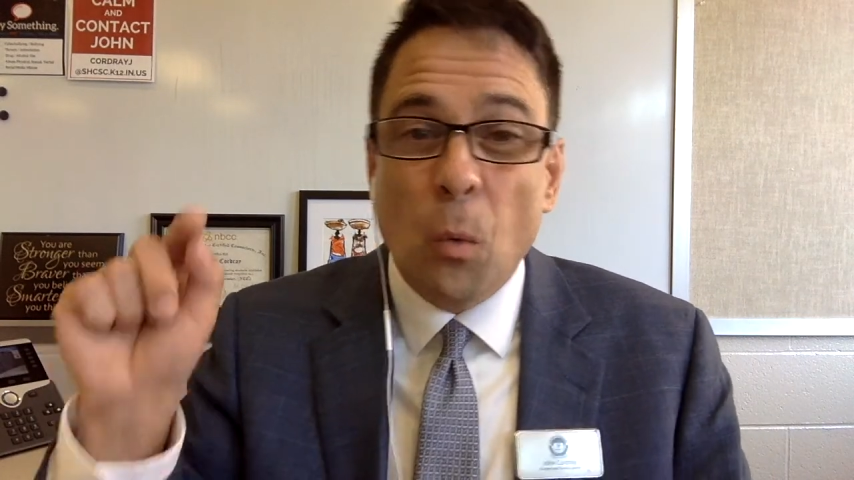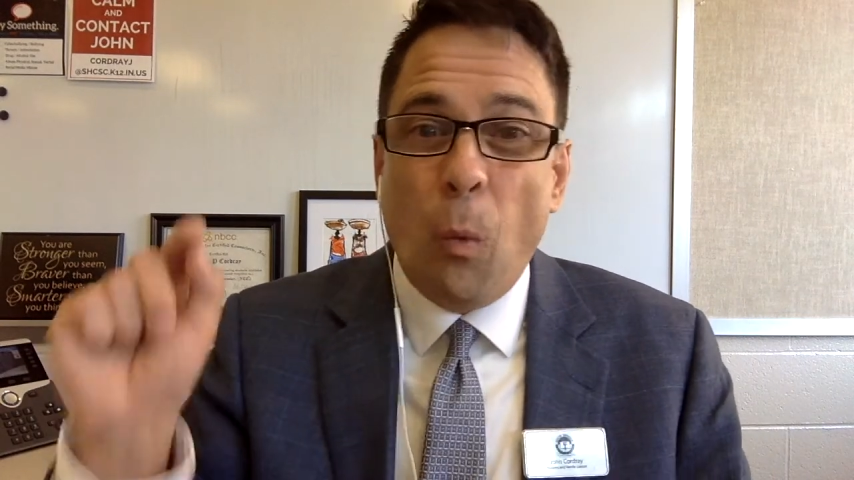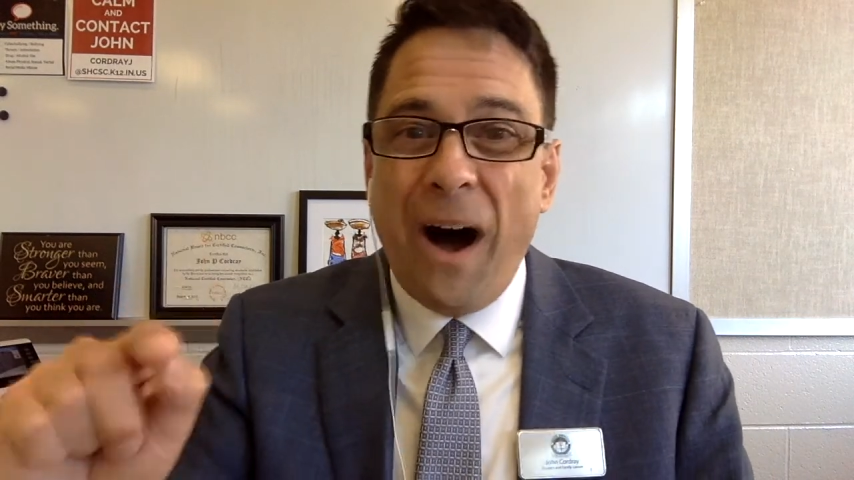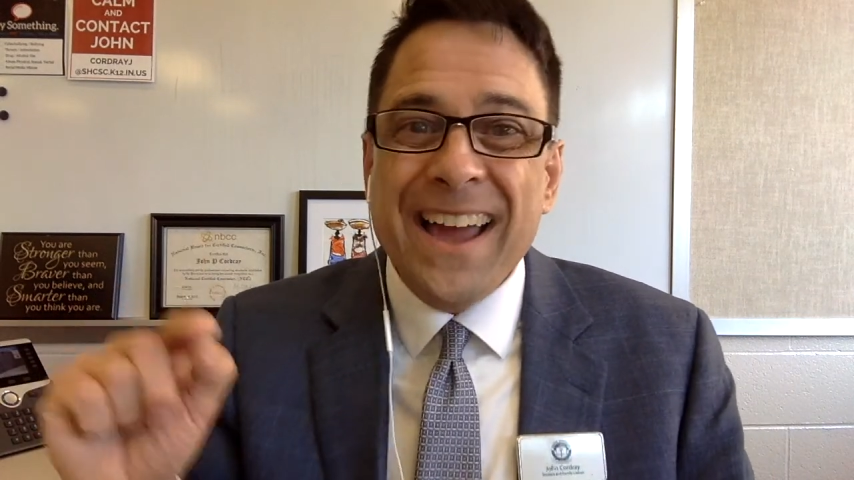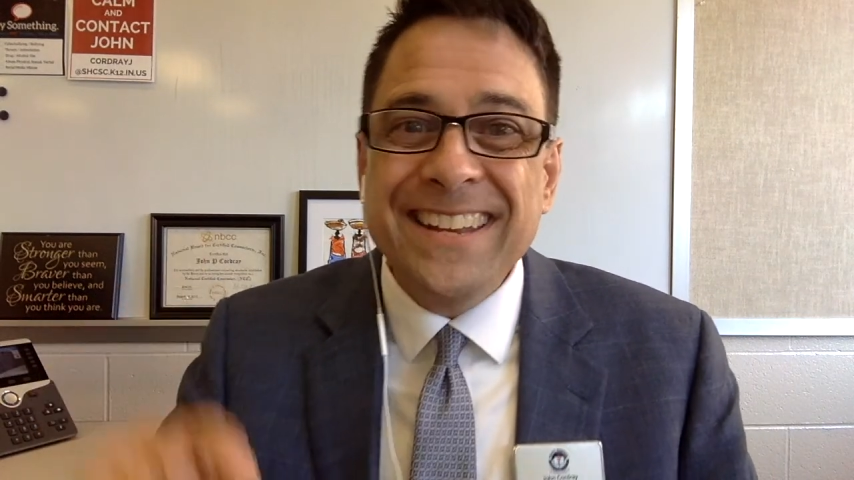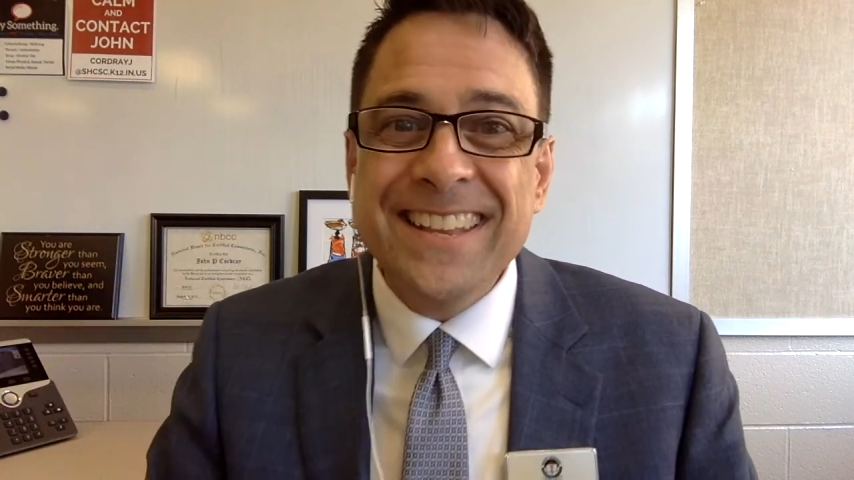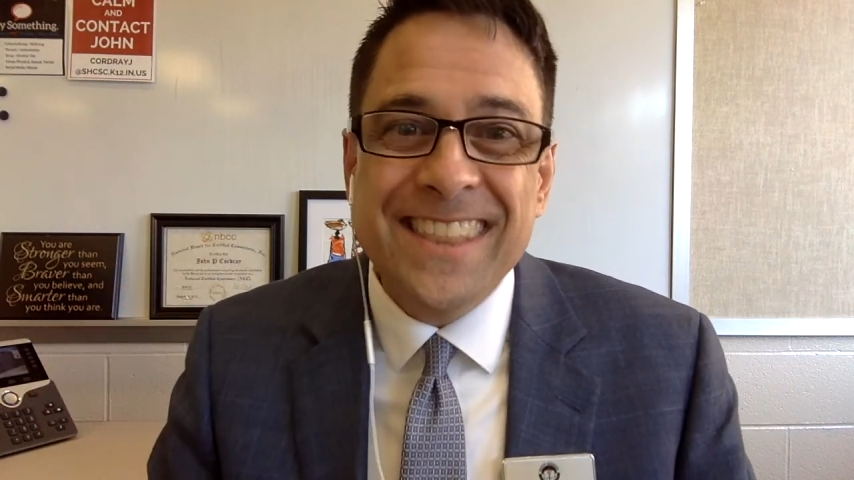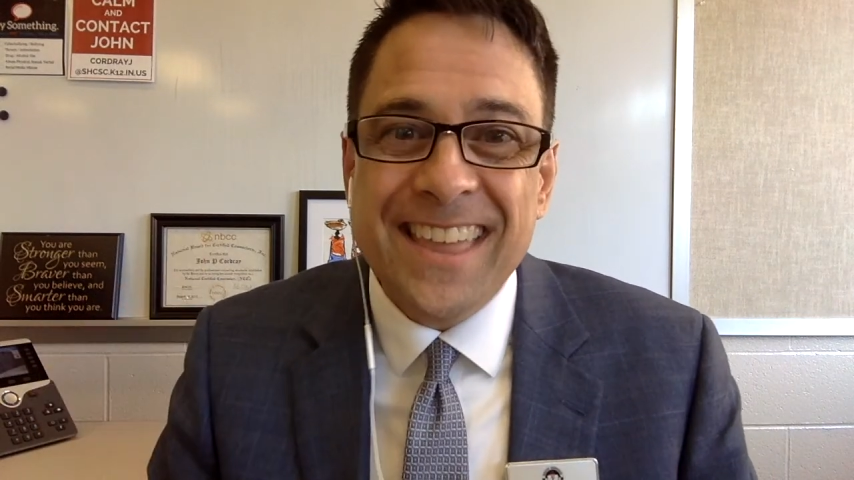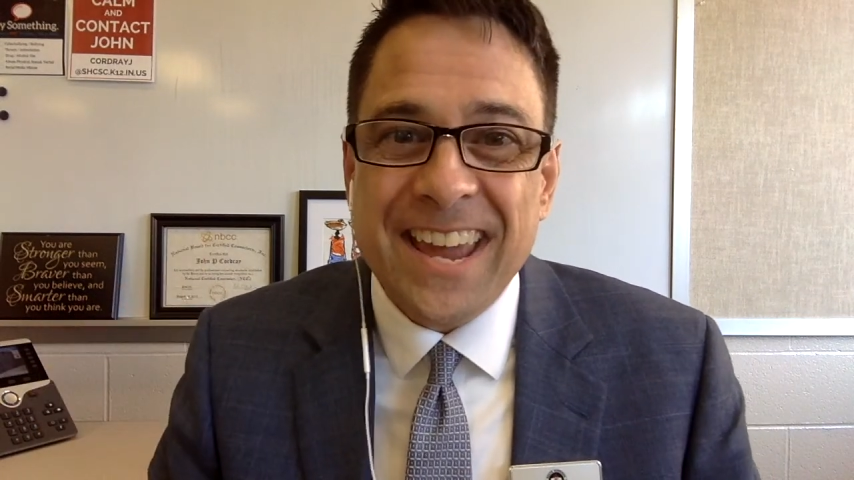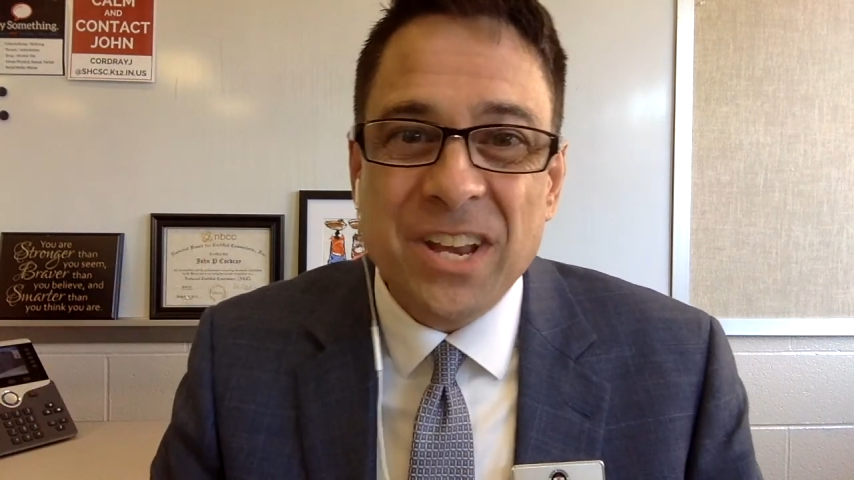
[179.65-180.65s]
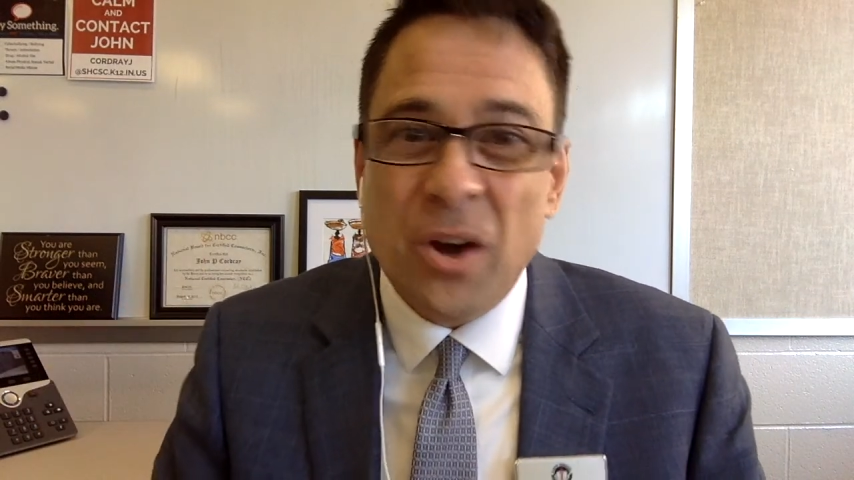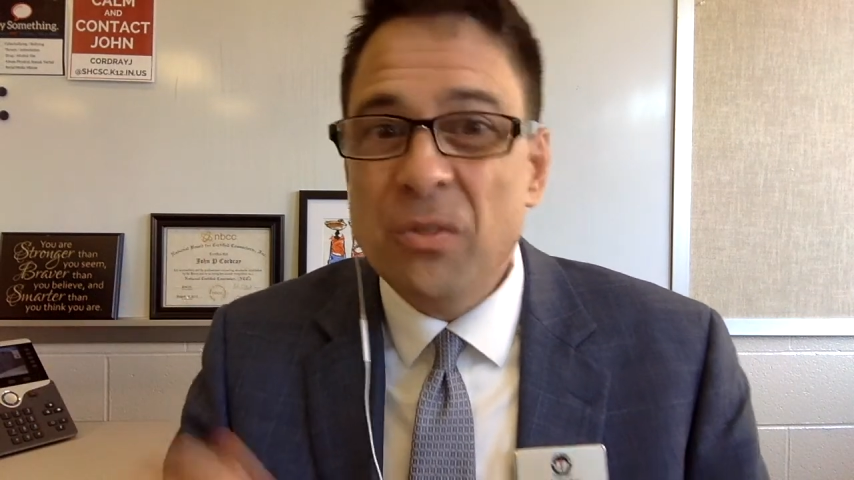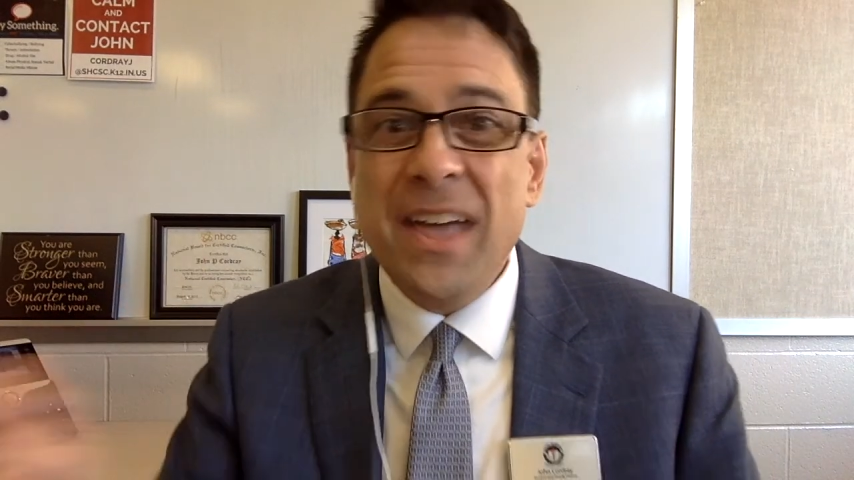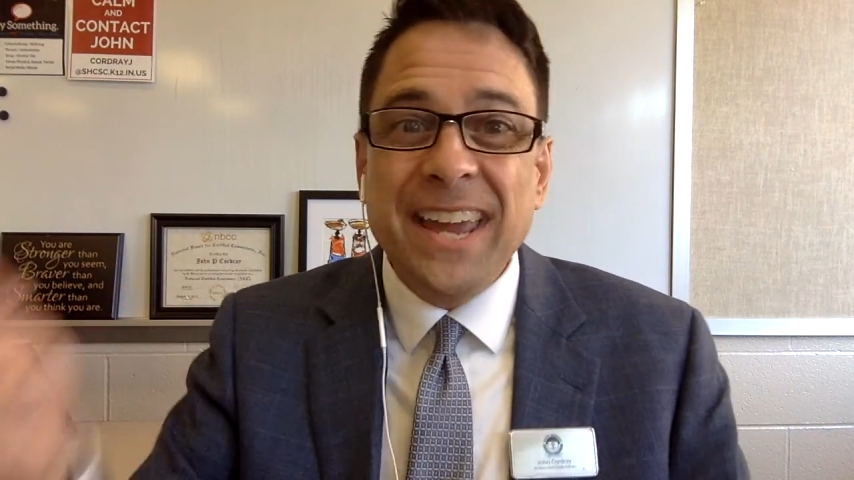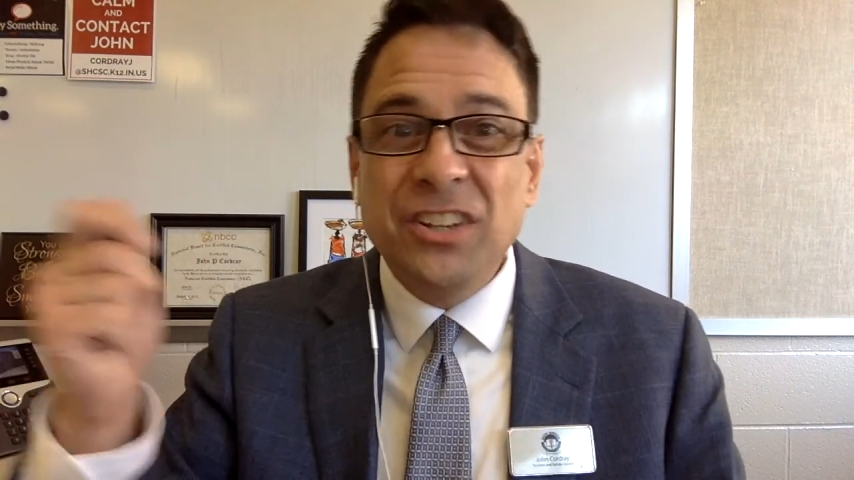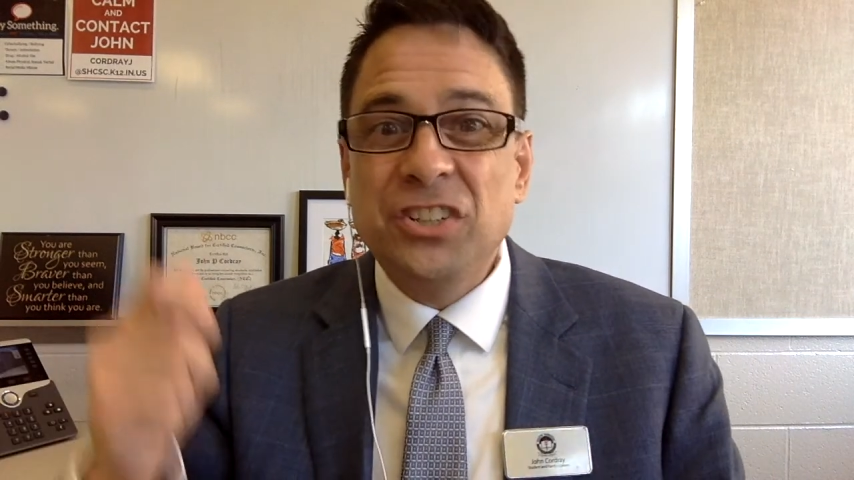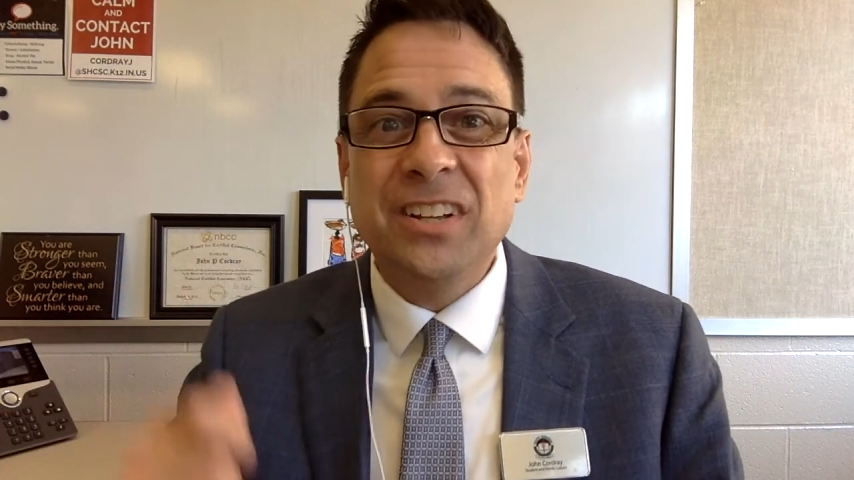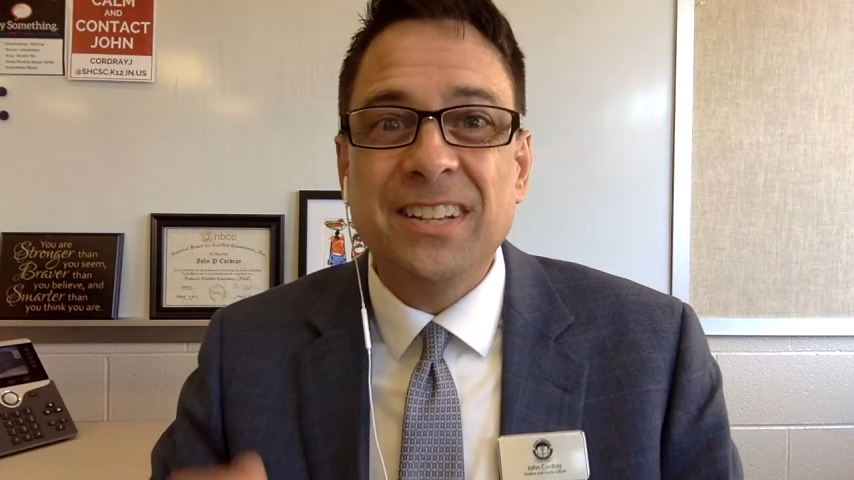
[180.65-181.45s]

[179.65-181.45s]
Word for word: Why didn't they know? They should